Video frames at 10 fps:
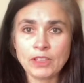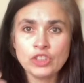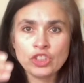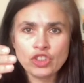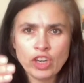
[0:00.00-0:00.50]

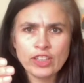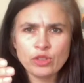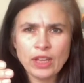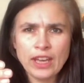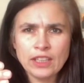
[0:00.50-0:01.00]
Just try and
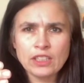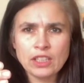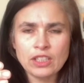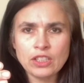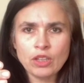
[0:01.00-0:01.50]
do the hand
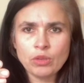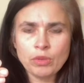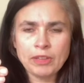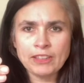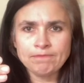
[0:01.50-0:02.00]
signs along
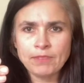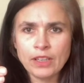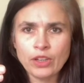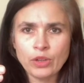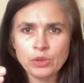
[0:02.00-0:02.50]
with me.
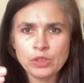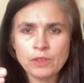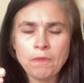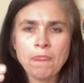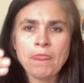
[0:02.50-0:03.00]
It goes
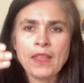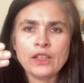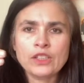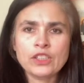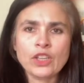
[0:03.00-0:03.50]

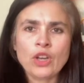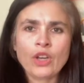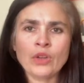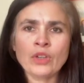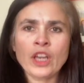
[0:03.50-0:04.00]
sol,
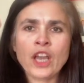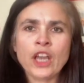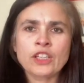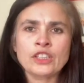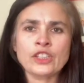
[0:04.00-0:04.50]

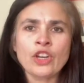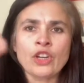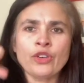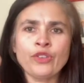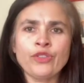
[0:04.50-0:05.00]
la,
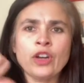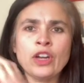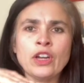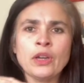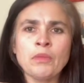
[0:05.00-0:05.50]
so,
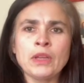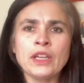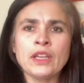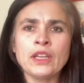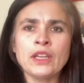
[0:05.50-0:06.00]
fa,
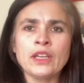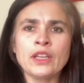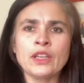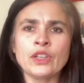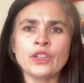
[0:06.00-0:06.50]

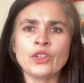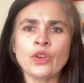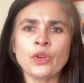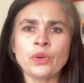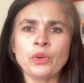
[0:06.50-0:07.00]
mi,
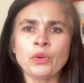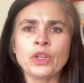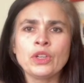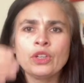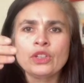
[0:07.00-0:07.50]
do.
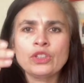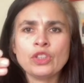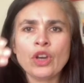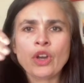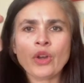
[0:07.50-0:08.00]

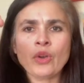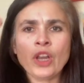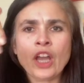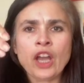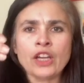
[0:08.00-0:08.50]
Sol,
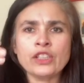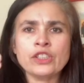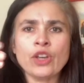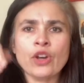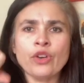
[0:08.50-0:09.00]
la,
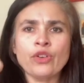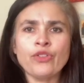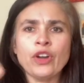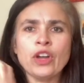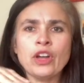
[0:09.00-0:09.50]
so,
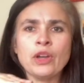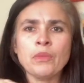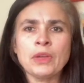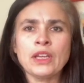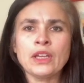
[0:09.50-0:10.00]
fa,
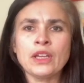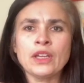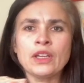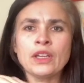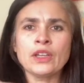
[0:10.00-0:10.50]

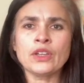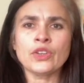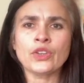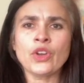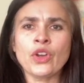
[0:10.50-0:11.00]
mi,
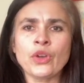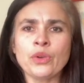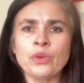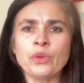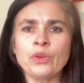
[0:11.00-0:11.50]

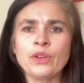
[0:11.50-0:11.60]
do.